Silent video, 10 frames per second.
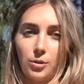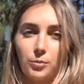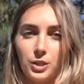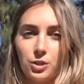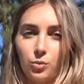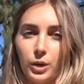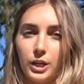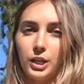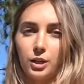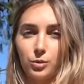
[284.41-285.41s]
replacing the
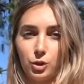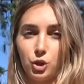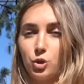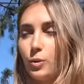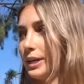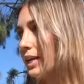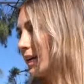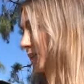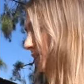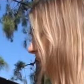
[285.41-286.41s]
radiator with a two-way
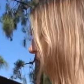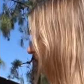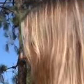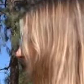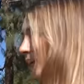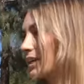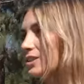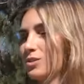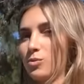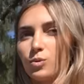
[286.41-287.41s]
next, and if that
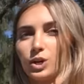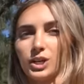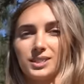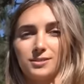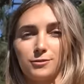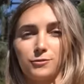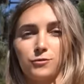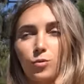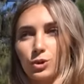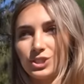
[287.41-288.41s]
doesn't work,
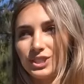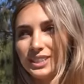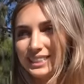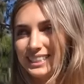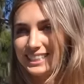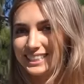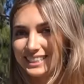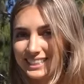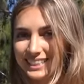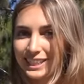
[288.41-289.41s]
unfortunately, I
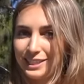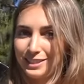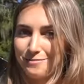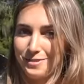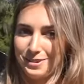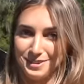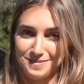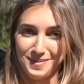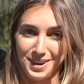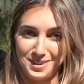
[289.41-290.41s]
think the motor
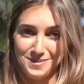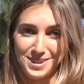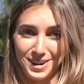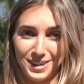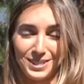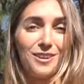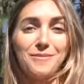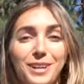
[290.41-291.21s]
might be hurt. So I've